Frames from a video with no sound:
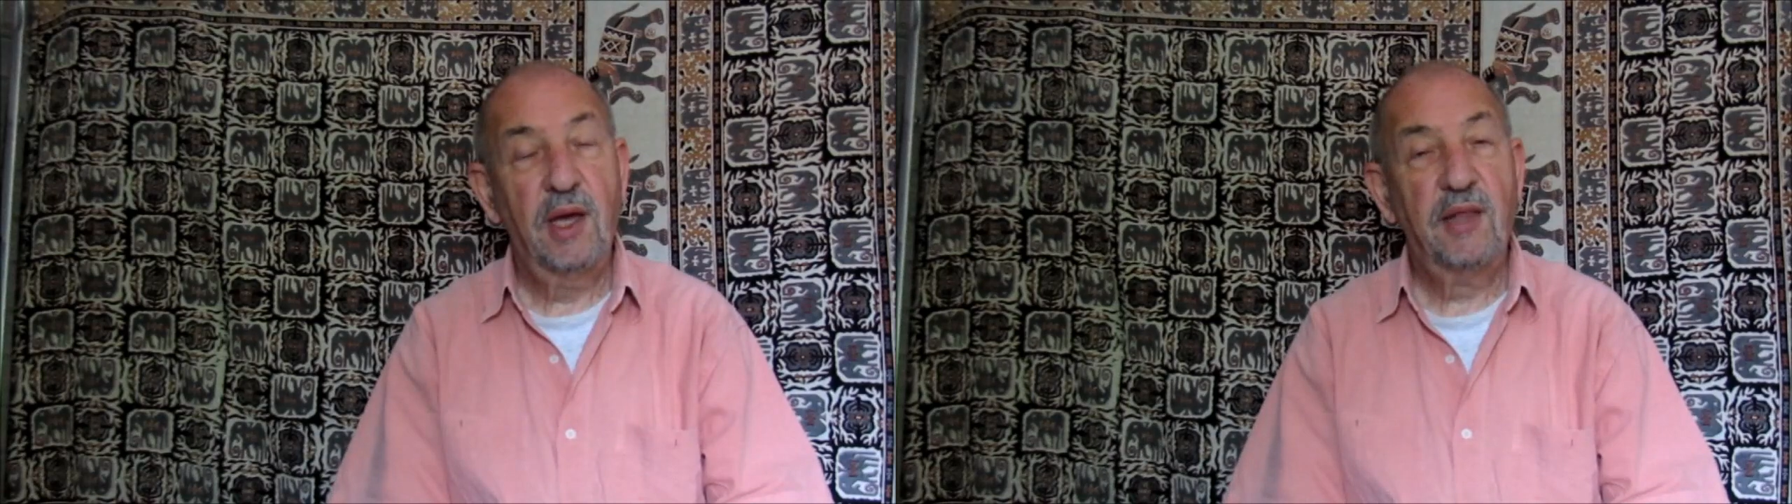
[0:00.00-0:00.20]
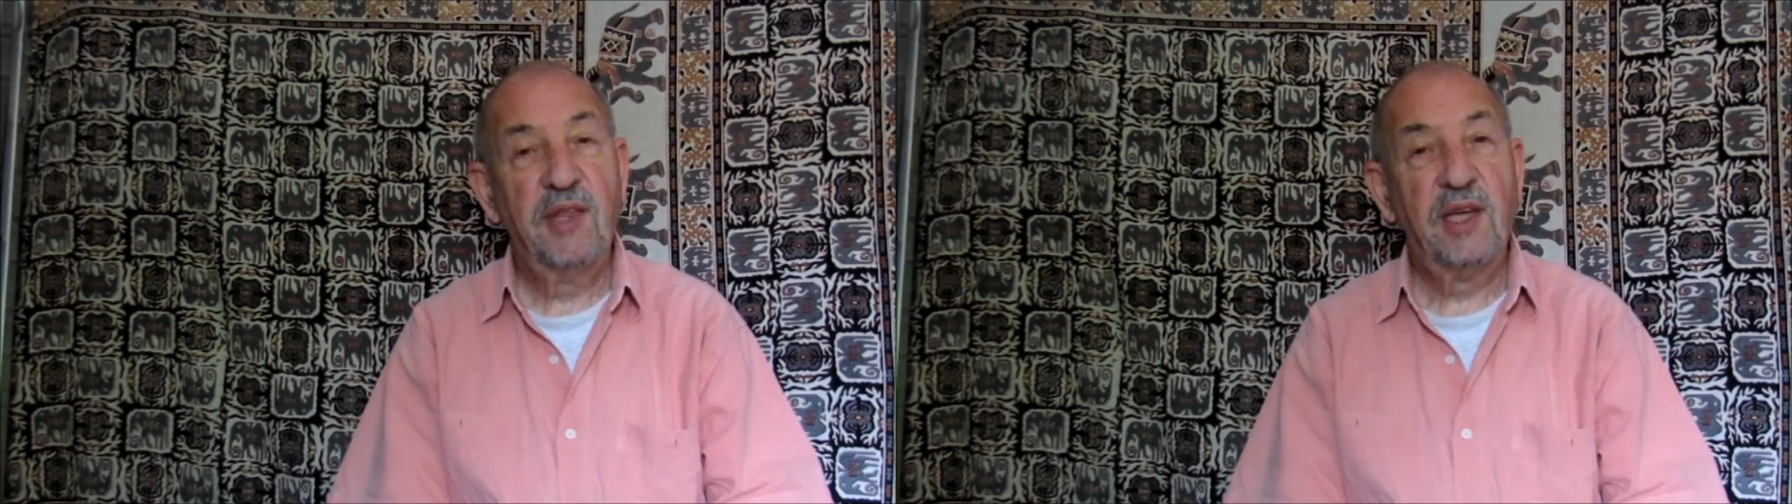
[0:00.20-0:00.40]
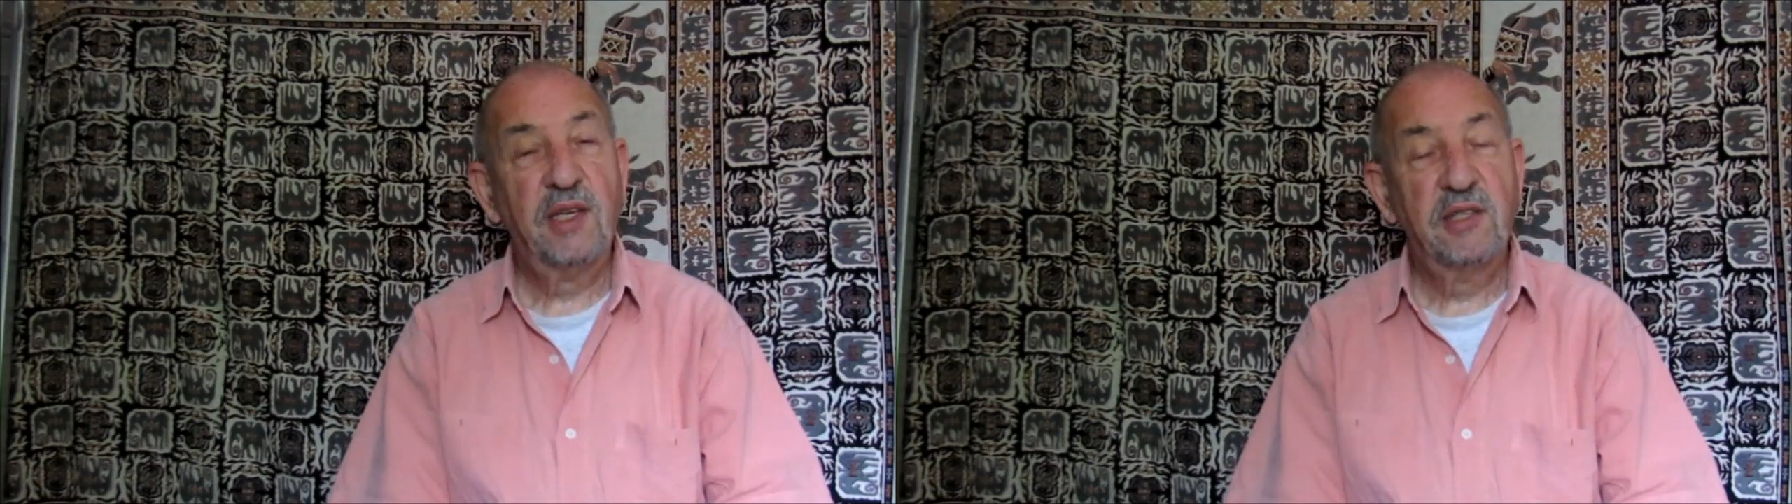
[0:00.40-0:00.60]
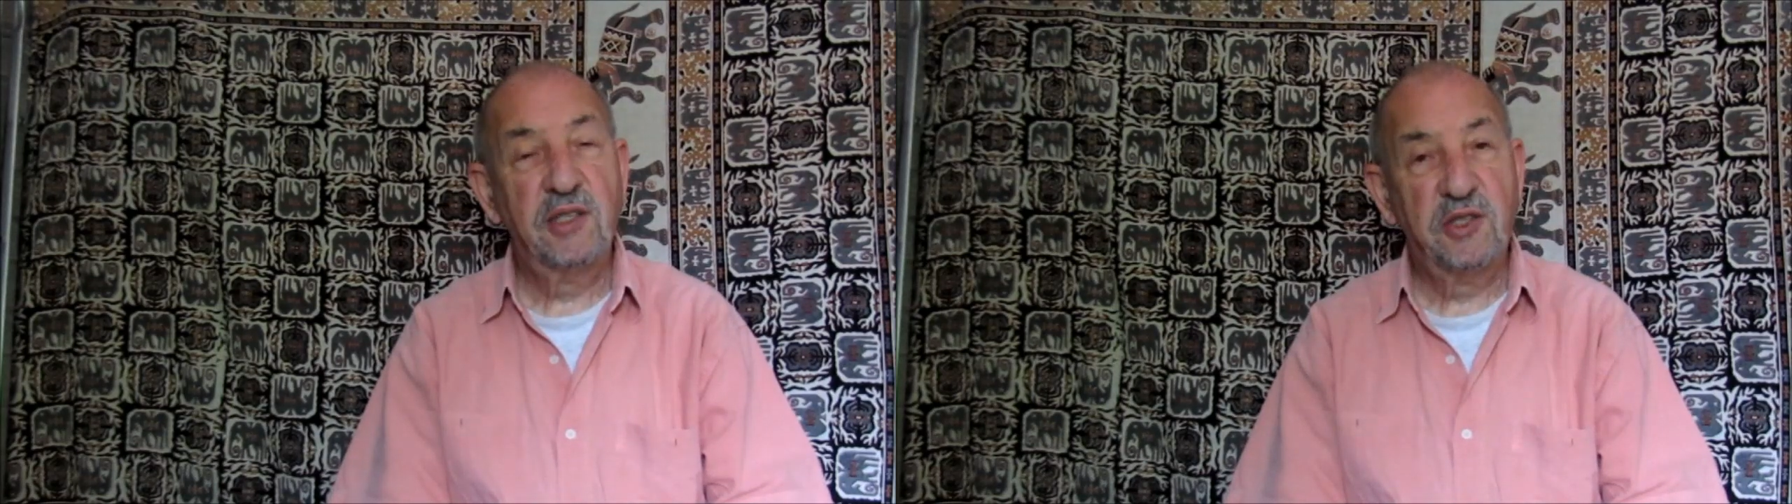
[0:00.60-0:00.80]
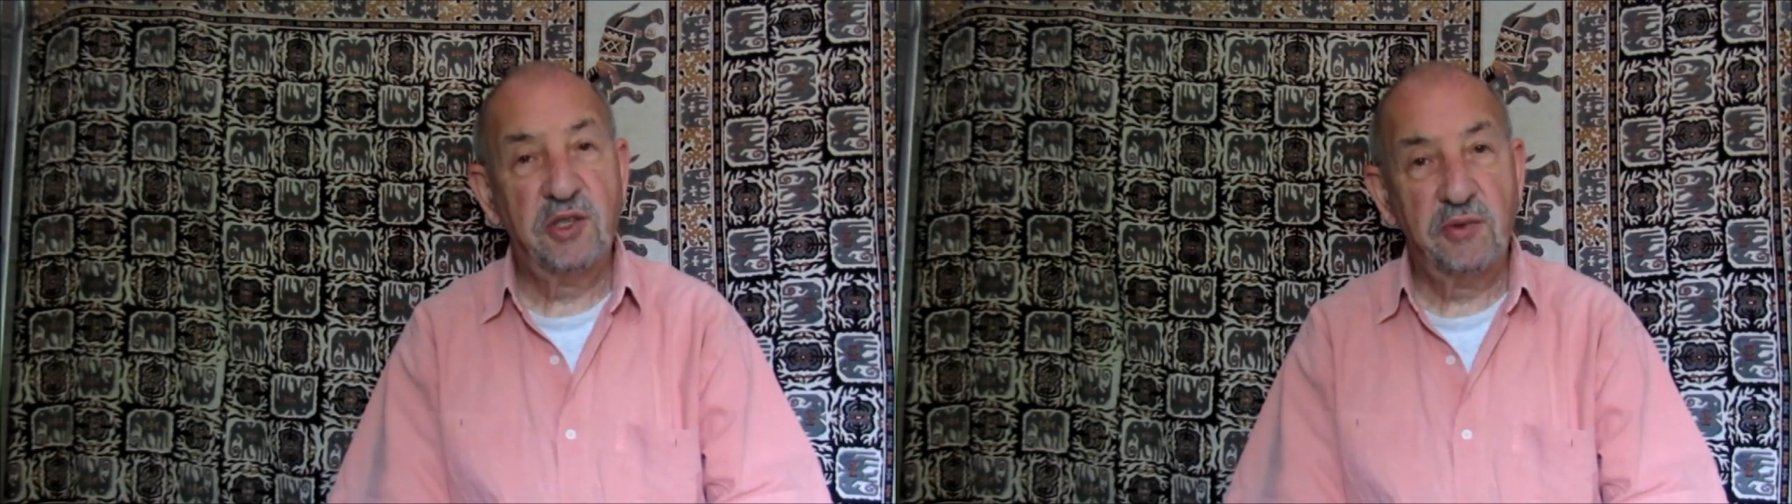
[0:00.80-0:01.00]
And that is the
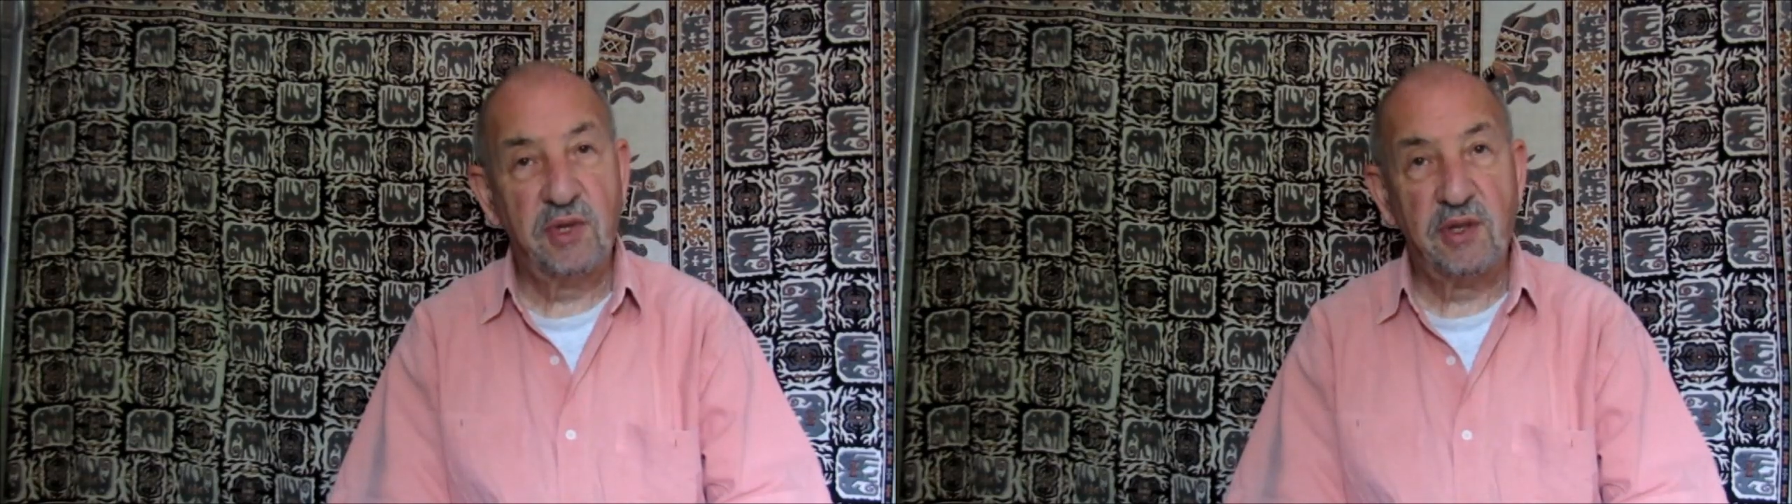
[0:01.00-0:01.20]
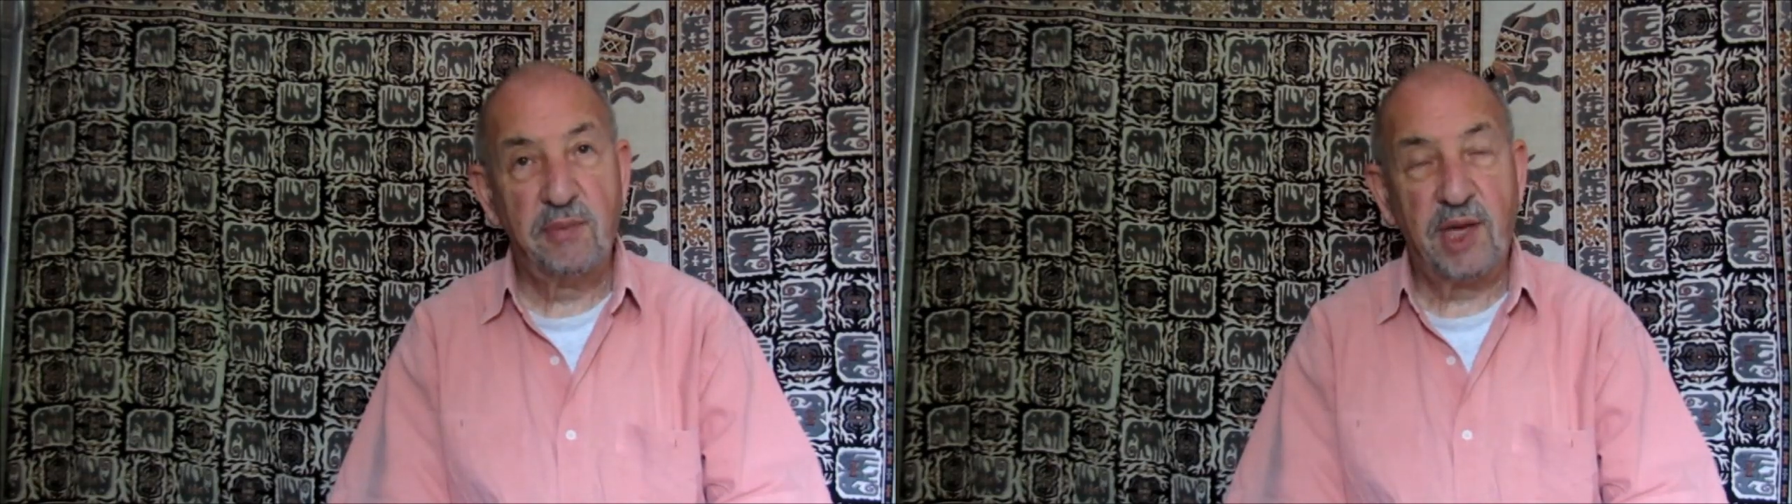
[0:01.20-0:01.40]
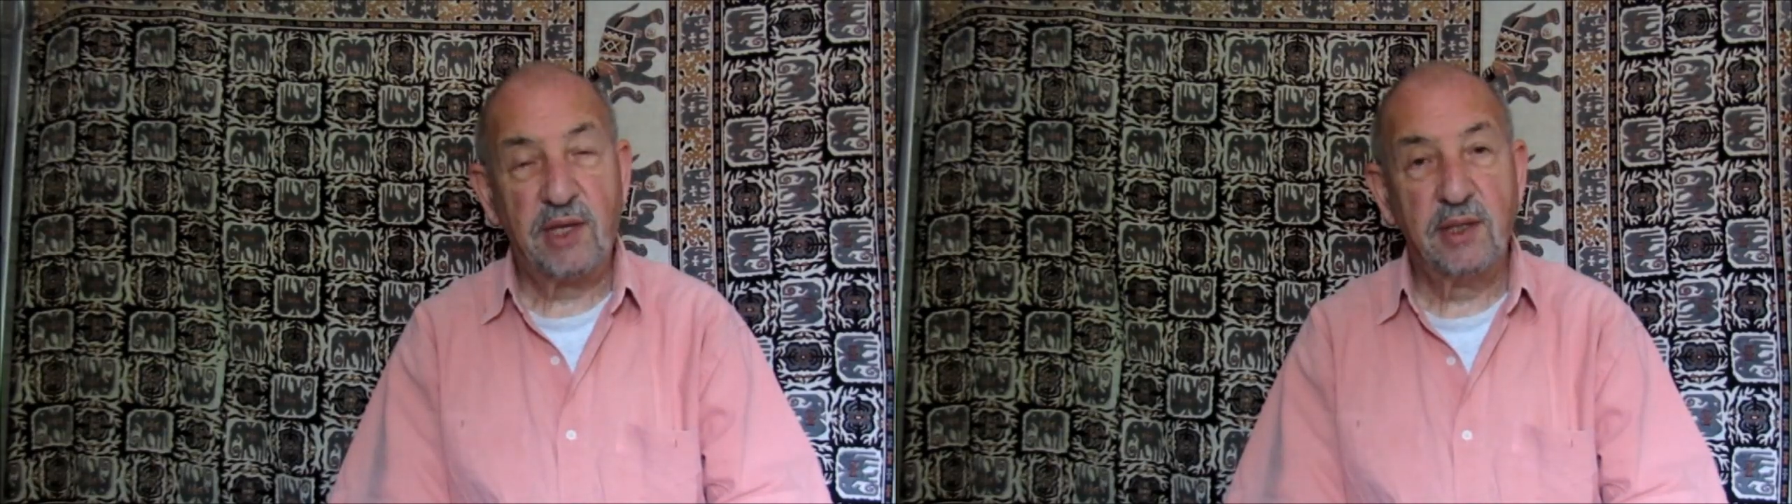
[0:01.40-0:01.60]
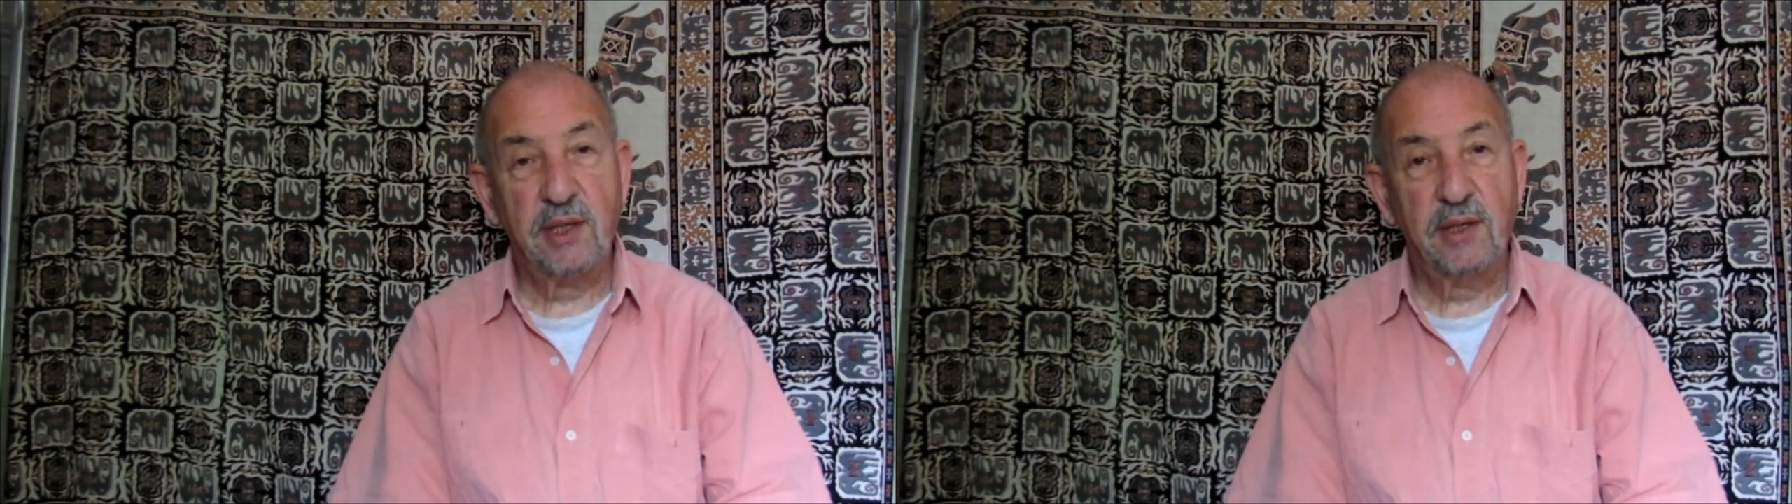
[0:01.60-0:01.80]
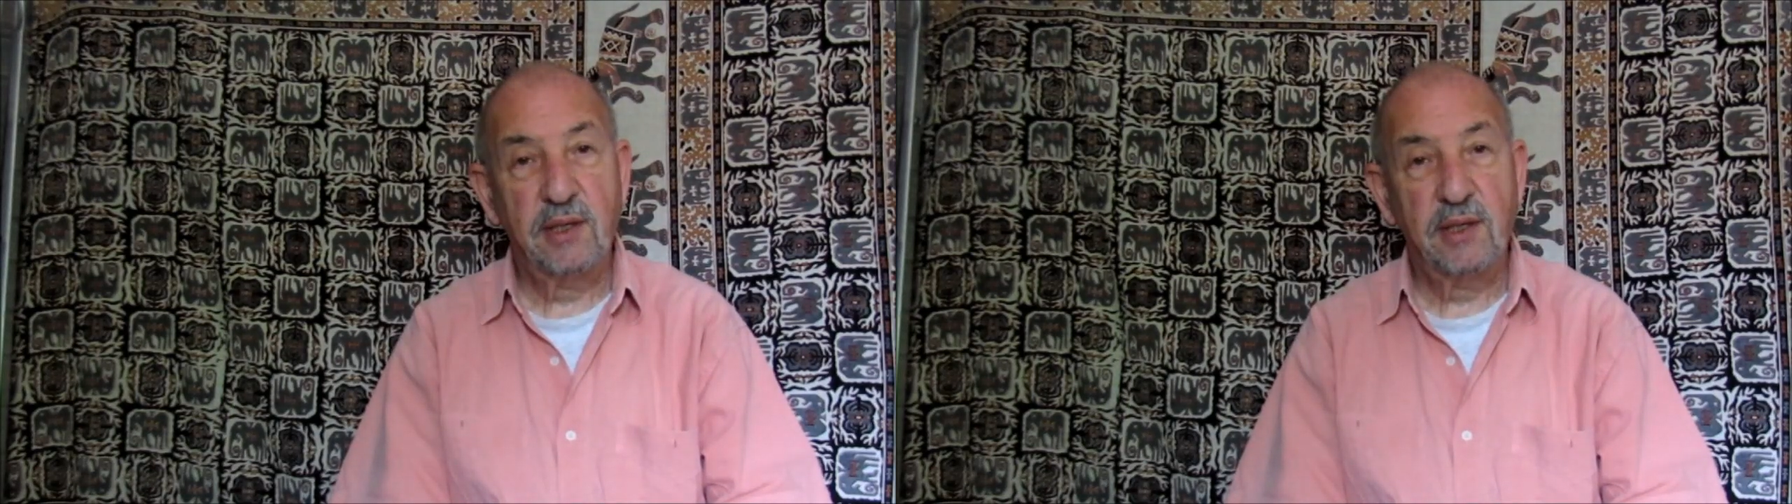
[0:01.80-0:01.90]
truth of the matter.